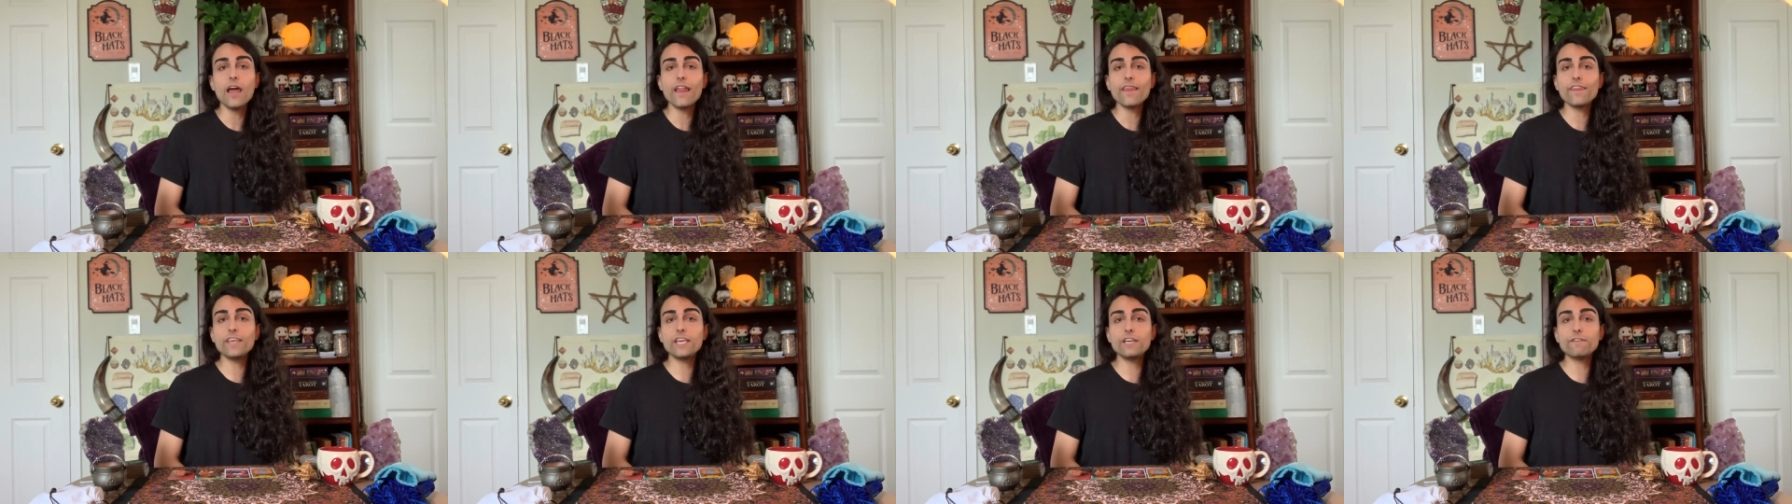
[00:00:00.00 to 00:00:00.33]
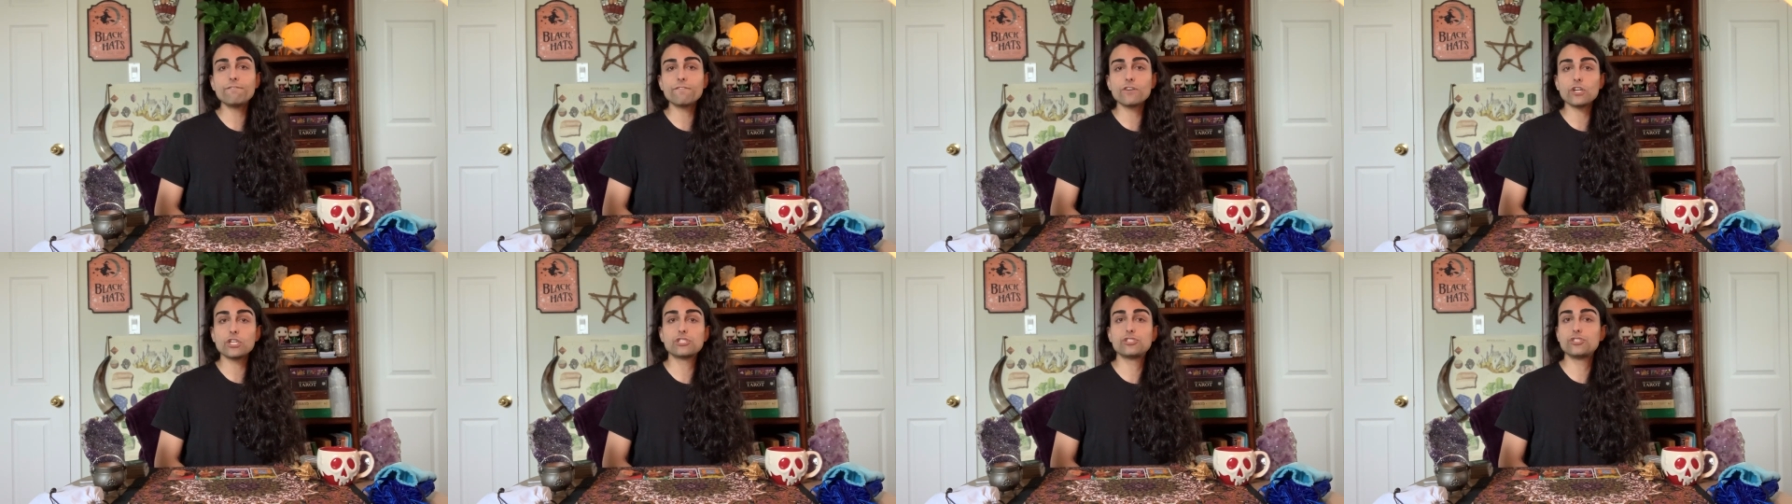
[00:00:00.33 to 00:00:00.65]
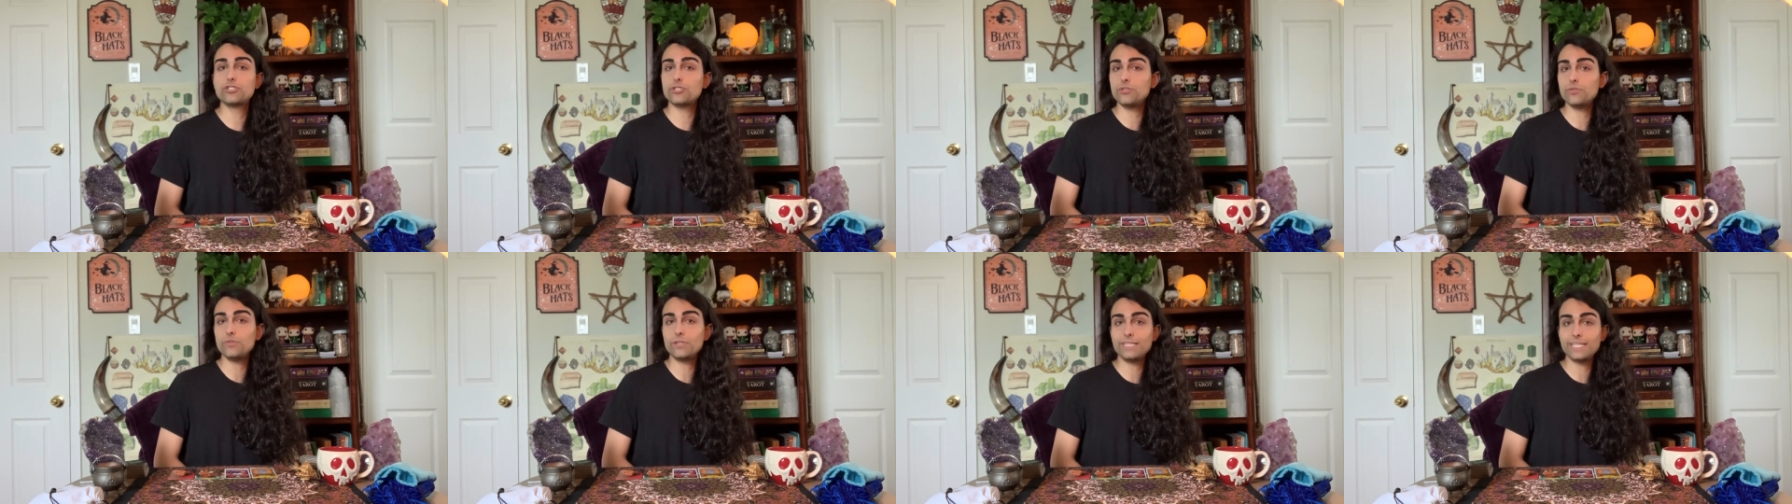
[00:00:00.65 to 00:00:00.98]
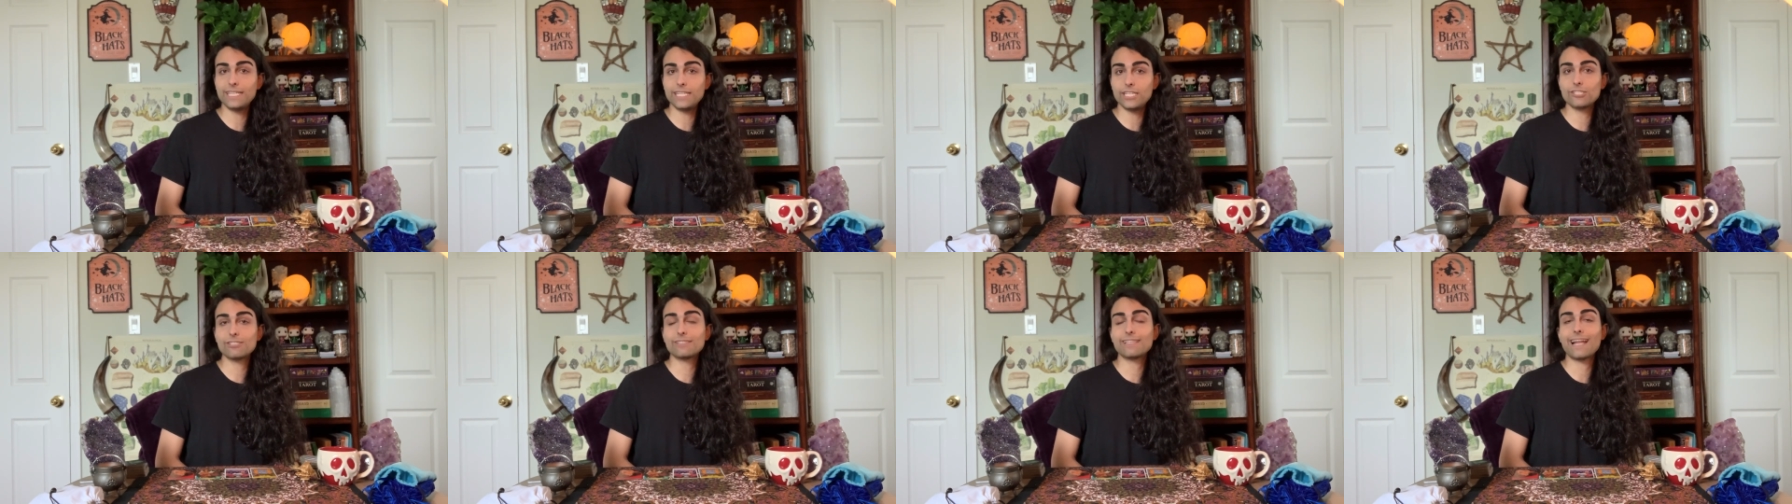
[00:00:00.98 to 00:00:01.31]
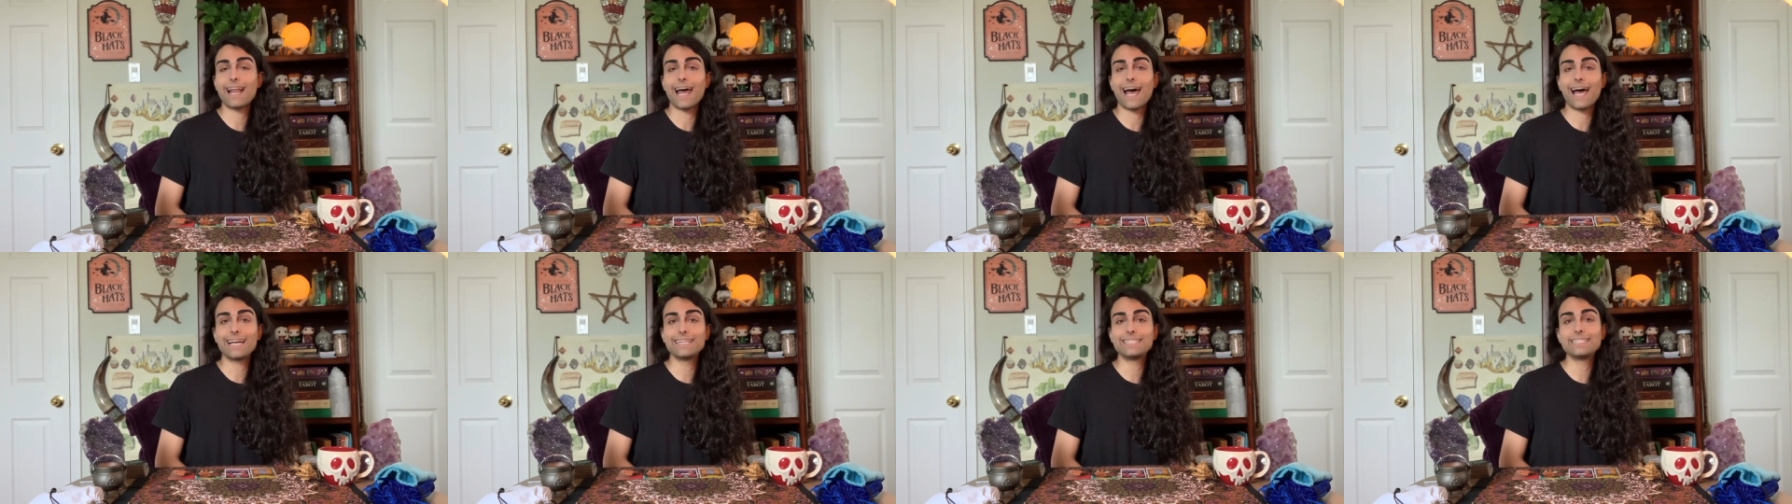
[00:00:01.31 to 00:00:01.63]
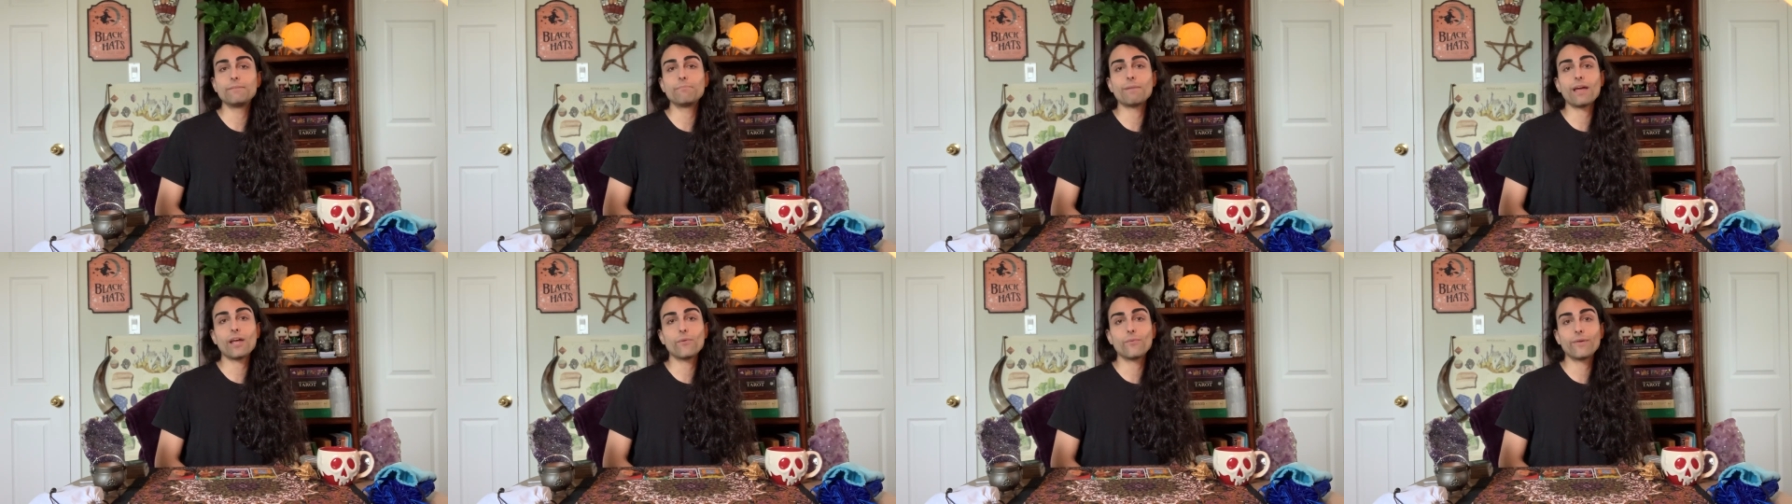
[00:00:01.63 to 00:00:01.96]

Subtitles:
The first 2 years that I did my